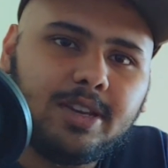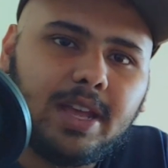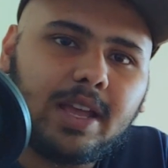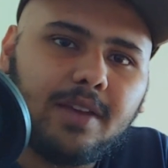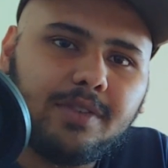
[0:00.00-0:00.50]

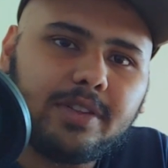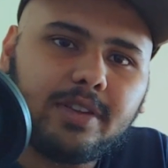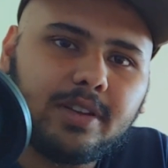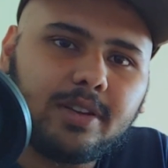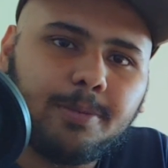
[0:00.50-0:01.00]
take
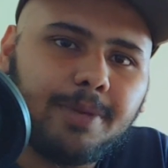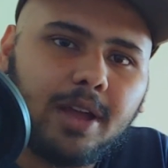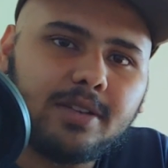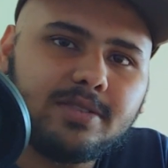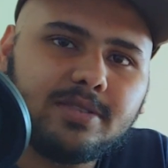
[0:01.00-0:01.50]
everything in
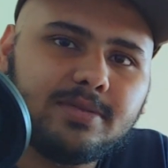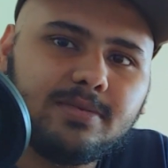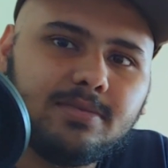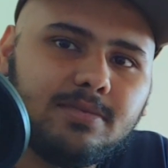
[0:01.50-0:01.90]
comparison.